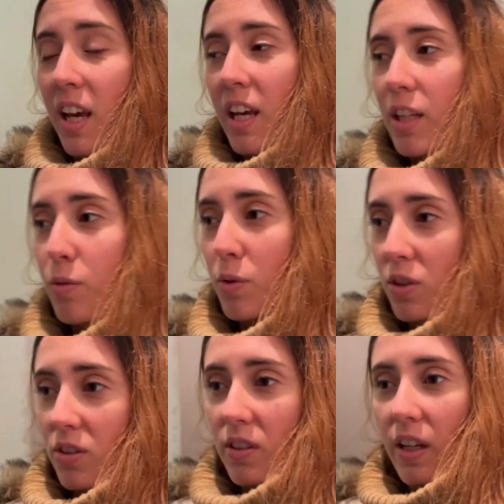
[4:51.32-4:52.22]
It was
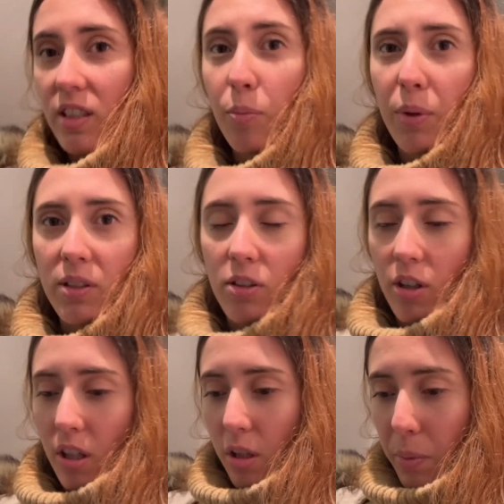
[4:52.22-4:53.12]
just like the bus
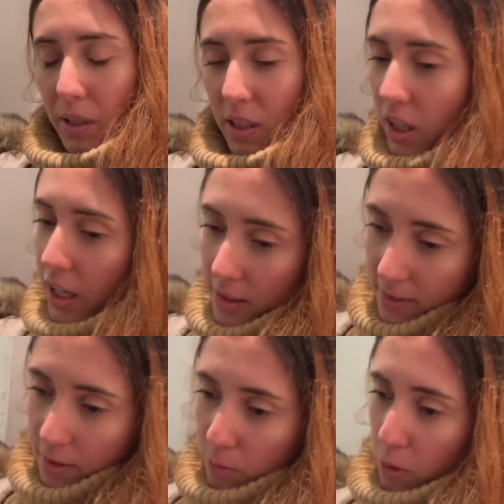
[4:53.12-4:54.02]
got a little bit delayed,
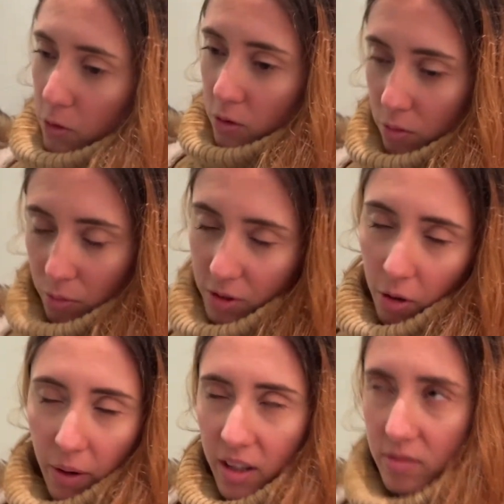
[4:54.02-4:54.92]
which was all
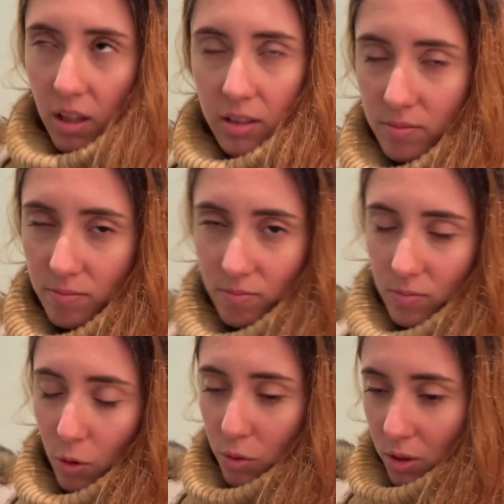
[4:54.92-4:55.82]
right, like
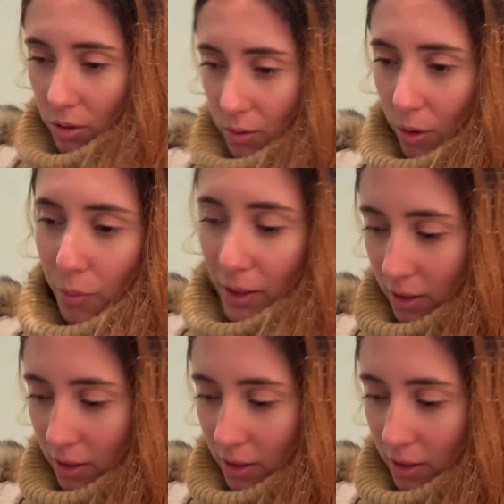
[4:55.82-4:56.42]
no deal, no big